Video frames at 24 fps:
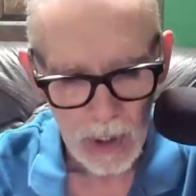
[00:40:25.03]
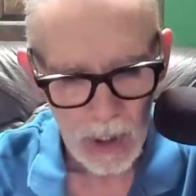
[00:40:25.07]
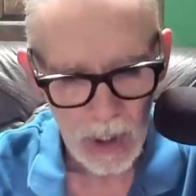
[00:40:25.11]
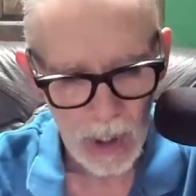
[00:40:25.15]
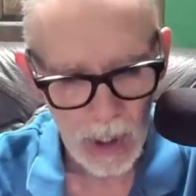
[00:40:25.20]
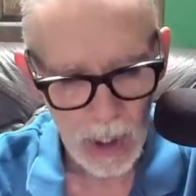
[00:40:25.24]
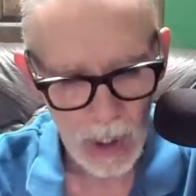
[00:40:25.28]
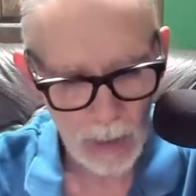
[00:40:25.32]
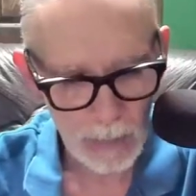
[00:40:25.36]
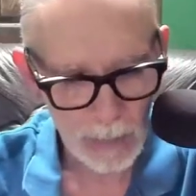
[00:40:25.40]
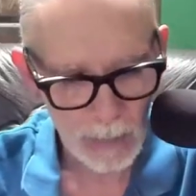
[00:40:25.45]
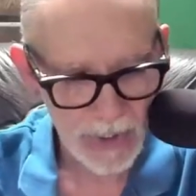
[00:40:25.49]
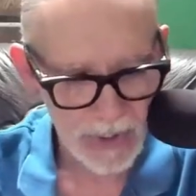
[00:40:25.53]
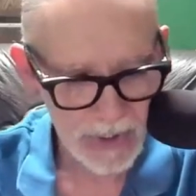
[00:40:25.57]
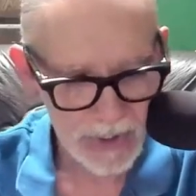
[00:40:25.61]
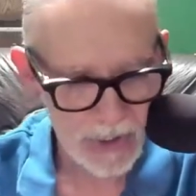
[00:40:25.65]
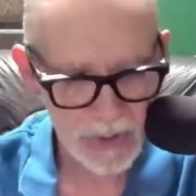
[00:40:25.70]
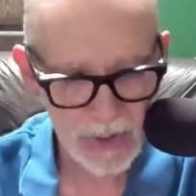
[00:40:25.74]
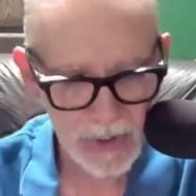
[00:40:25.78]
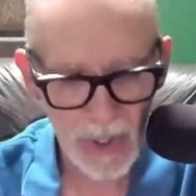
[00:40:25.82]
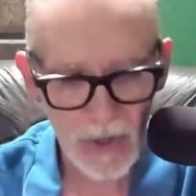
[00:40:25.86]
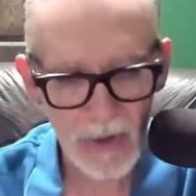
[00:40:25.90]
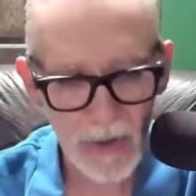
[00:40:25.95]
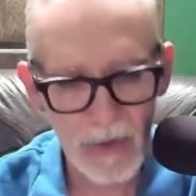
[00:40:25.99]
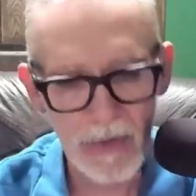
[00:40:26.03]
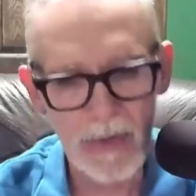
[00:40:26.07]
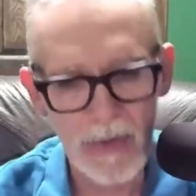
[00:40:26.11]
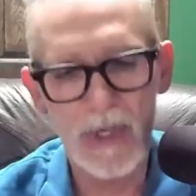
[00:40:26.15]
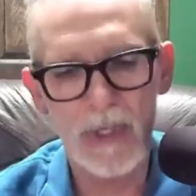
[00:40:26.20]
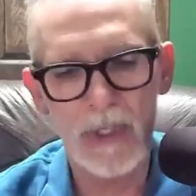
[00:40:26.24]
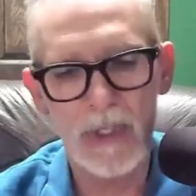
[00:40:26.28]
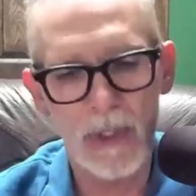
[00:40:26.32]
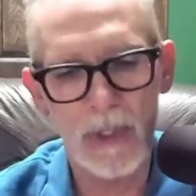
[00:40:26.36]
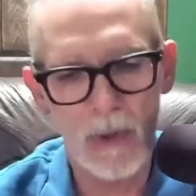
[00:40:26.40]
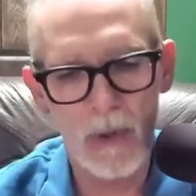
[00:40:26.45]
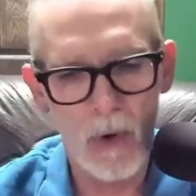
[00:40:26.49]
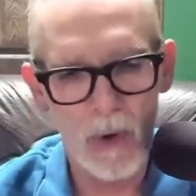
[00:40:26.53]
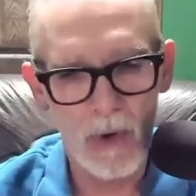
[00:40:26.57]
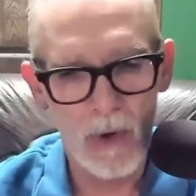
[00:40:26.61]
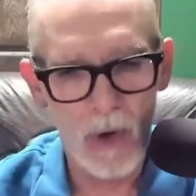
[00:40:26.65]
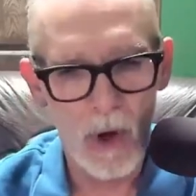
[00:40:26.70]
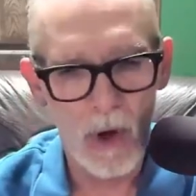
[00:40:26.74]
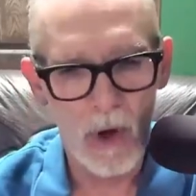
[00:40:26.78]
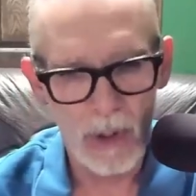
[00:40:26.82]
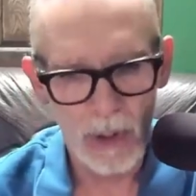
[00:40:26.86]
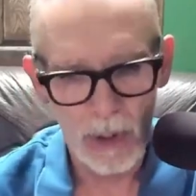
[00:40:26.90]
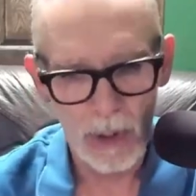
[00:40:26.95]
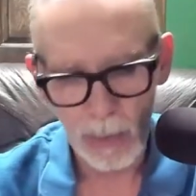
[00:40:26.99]
But there's other things going
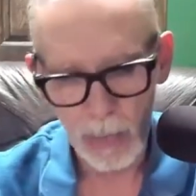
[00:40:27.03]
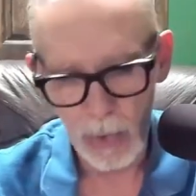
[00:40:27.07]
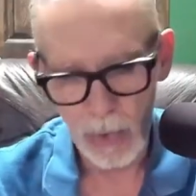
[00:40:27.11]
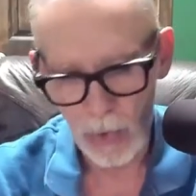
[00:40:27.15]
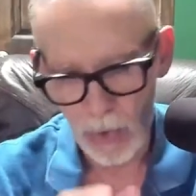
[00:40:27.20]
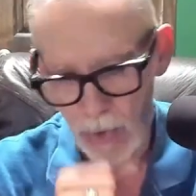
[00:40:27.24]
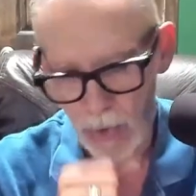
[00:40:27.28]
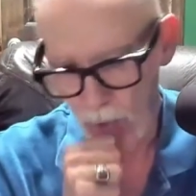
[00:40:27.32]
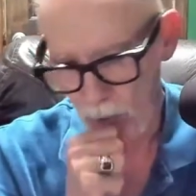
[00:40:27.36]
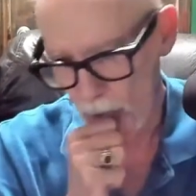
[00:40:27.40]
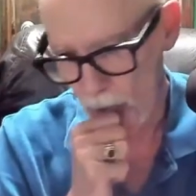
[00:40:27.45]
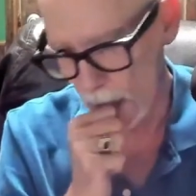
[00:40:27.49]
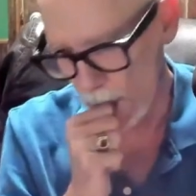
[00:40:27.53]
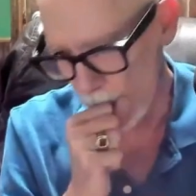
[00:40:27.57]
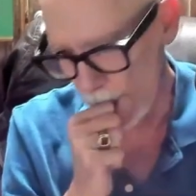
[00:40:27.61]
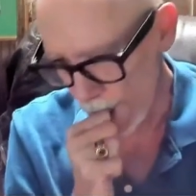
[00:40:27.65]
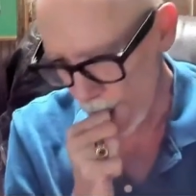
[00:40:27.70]
on in the border.